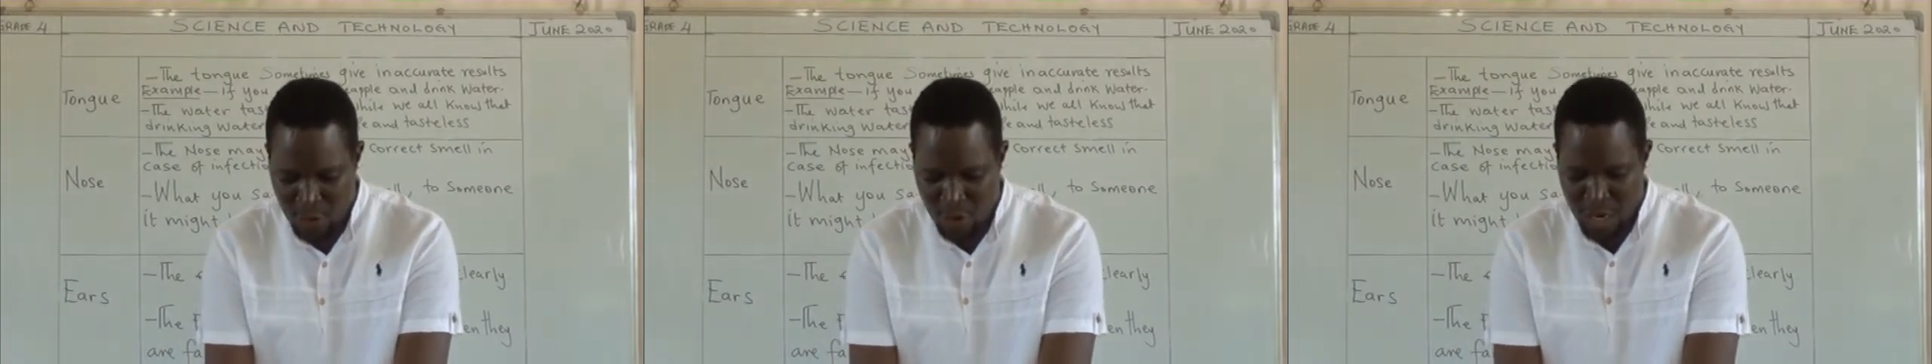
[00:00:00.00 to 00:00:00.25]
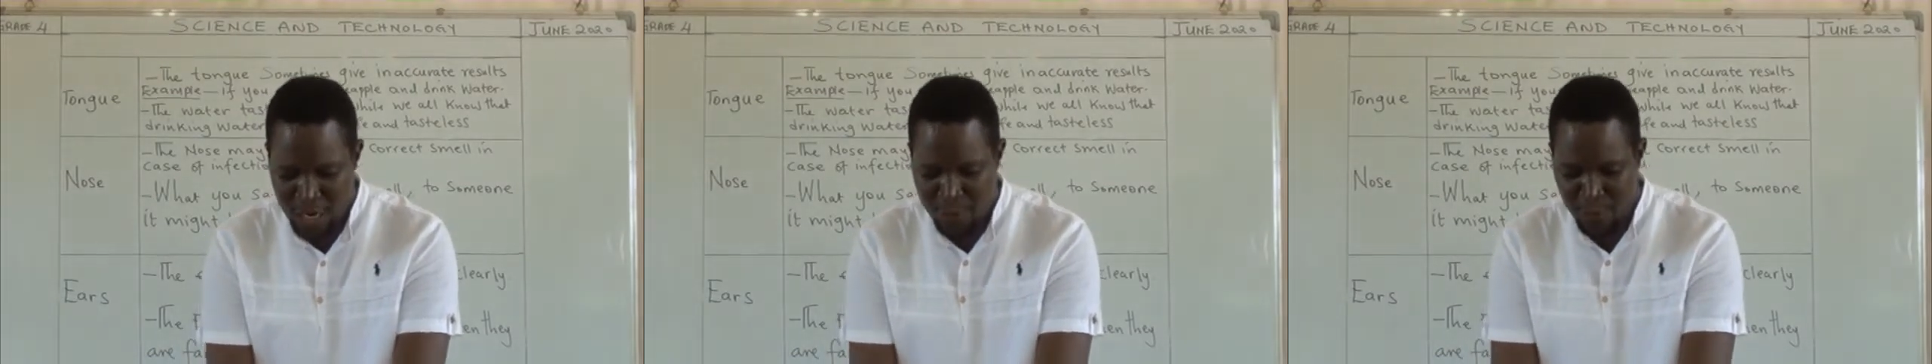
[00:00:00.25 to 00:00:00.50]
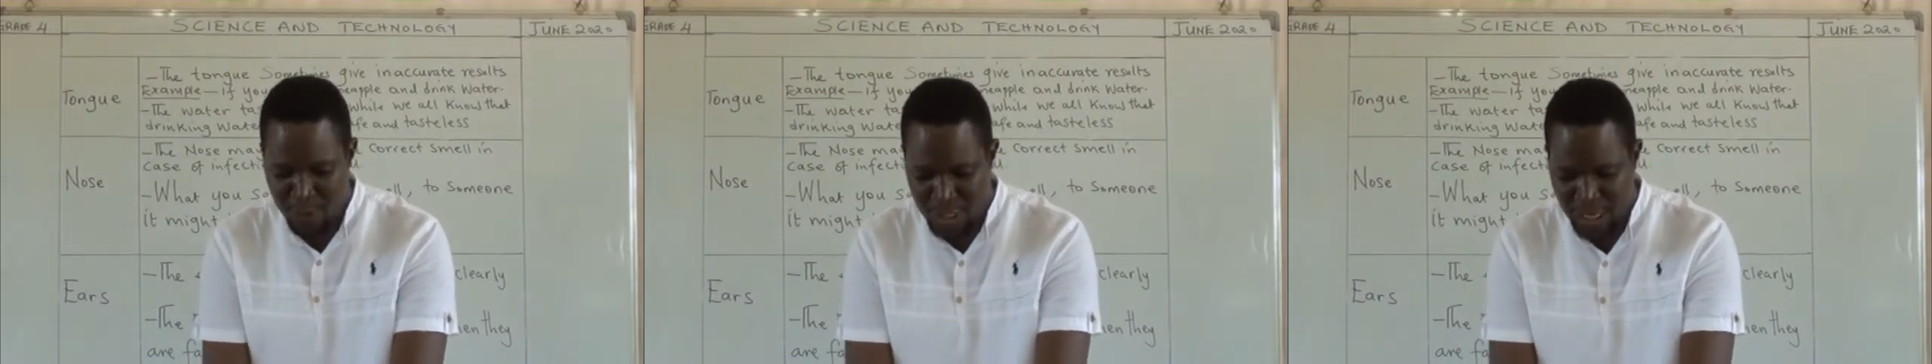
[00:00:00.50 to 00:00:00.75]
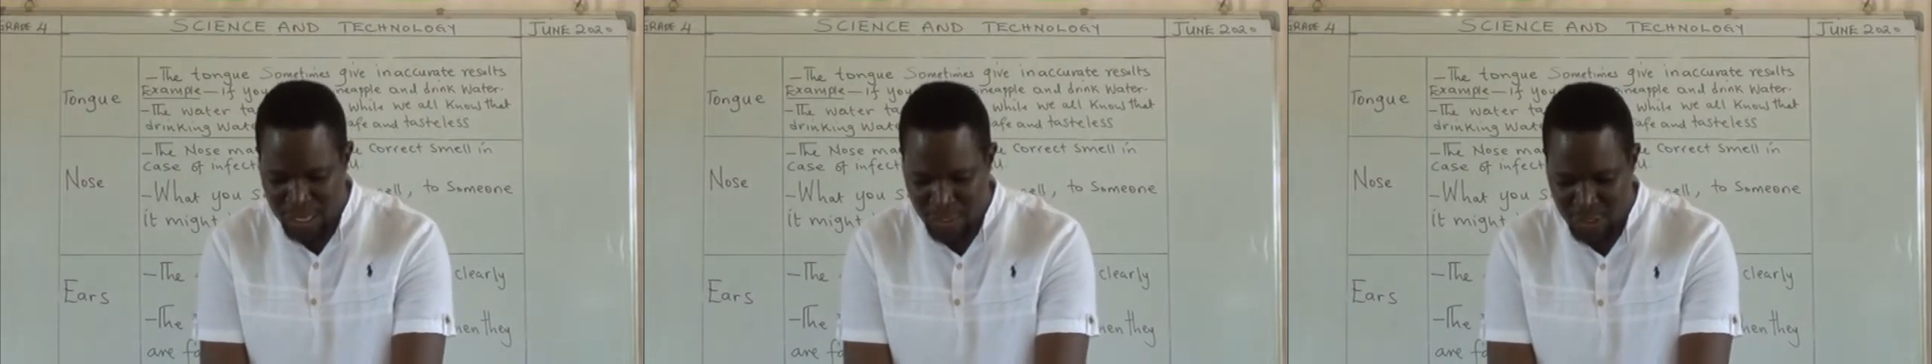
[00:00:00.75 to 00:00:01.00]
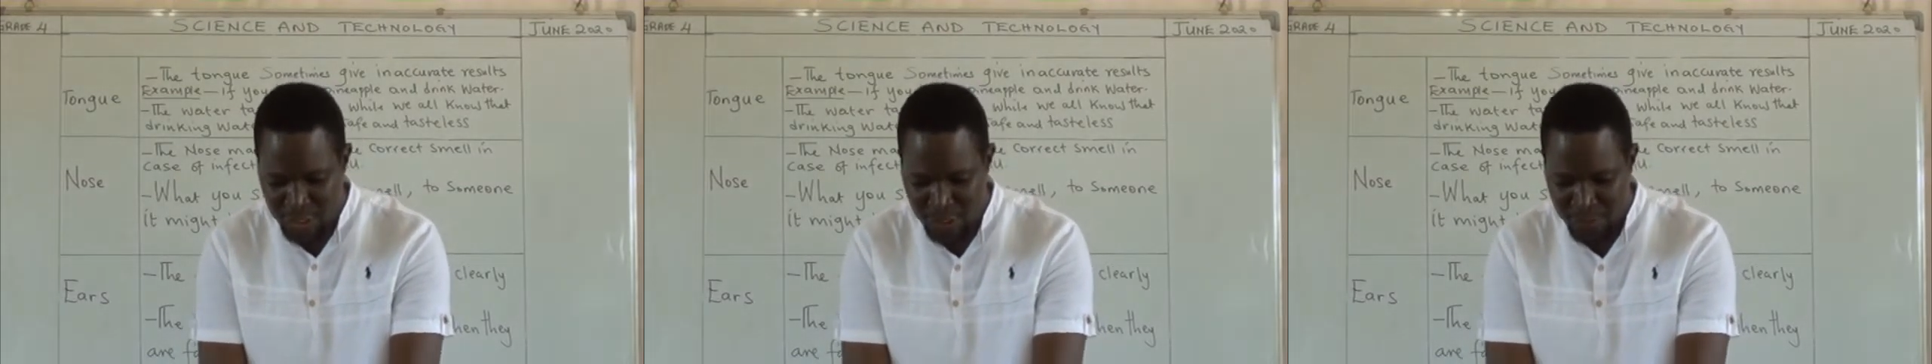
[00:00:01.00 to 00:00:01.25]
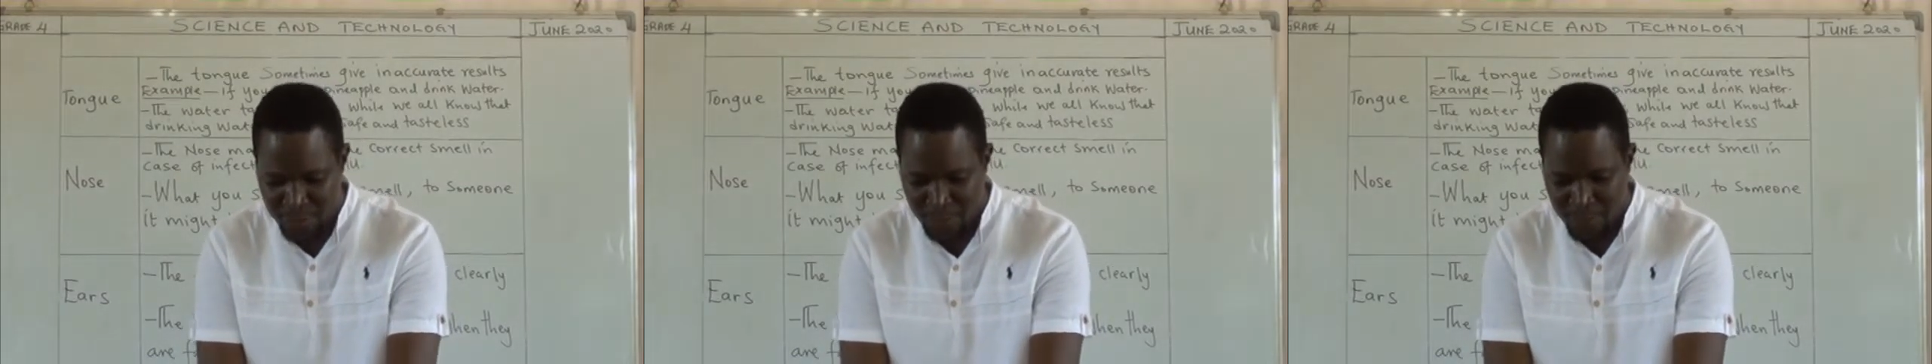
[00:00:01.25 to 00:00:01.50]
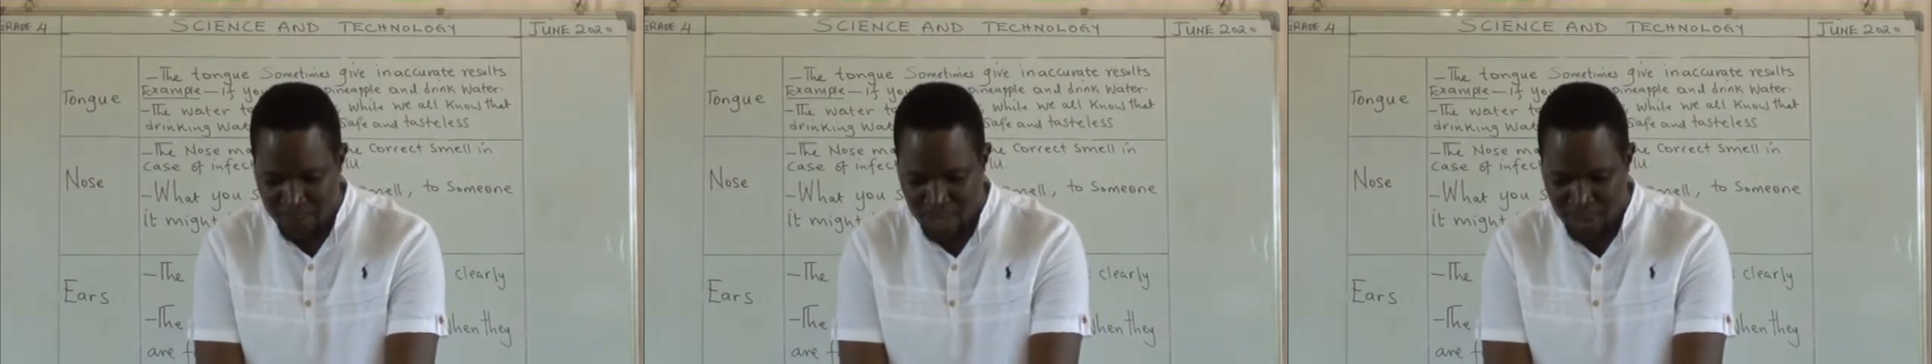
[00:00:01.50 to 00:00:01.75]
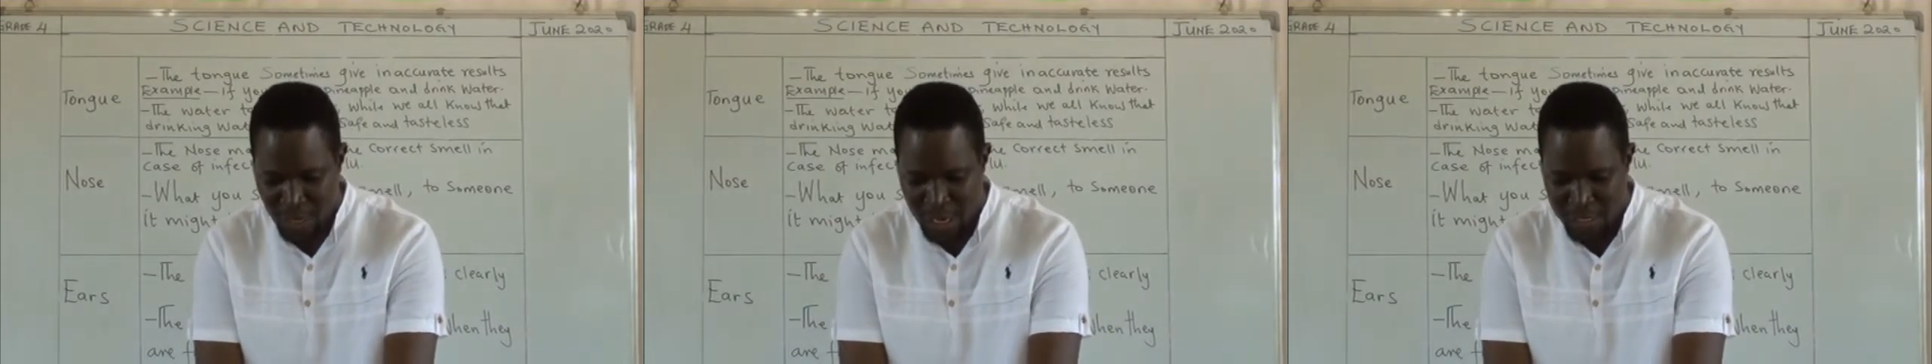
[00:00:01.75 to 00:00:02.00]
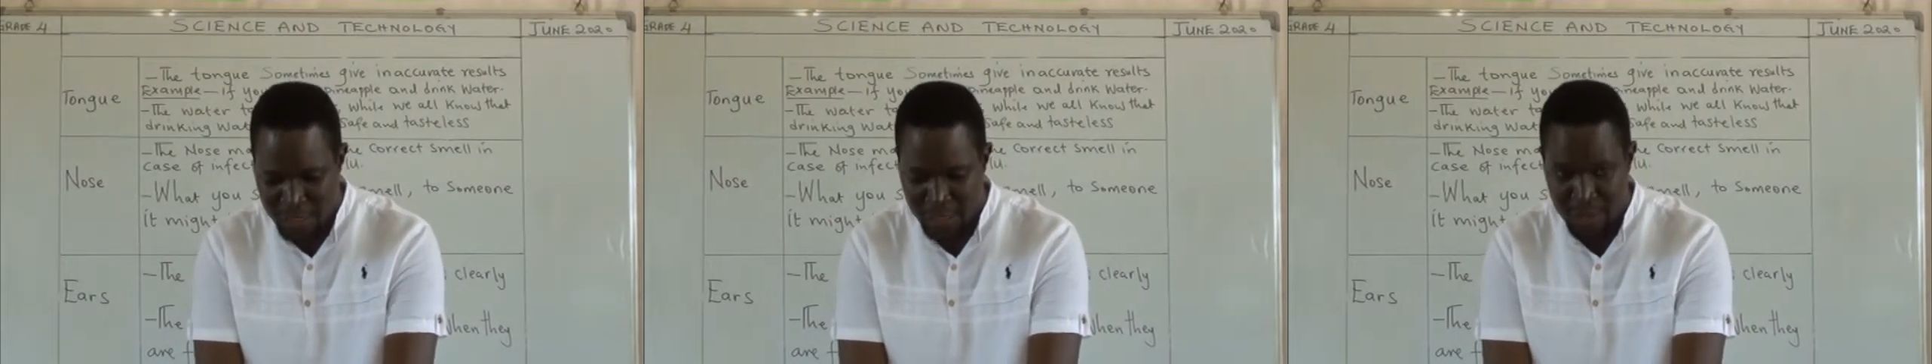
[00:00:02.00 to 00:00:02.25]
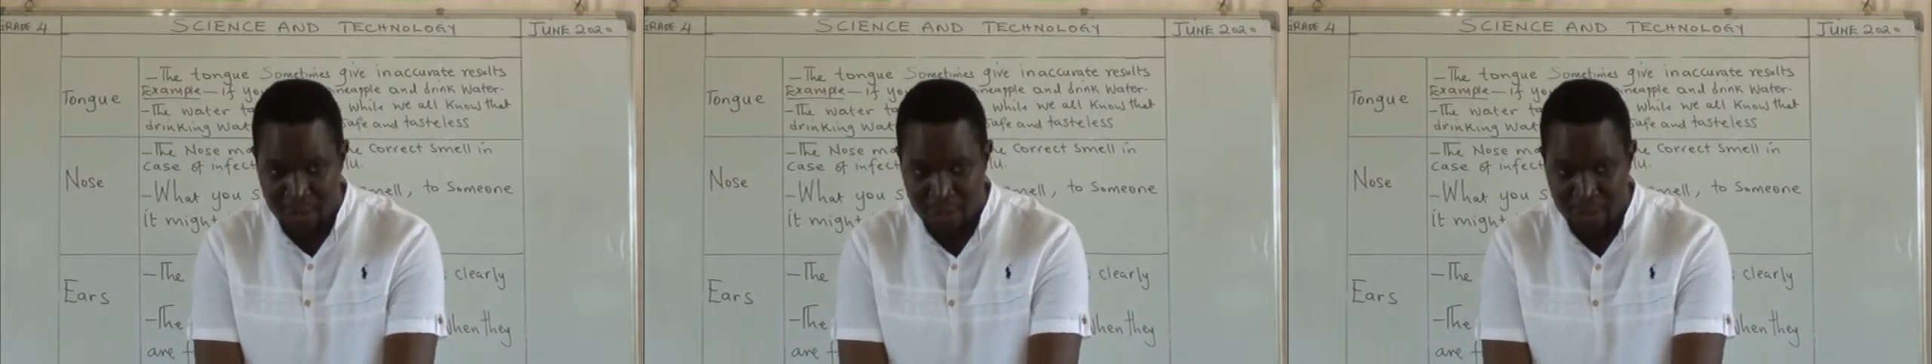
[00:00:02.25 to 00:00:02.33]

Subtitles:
organ for touch, right?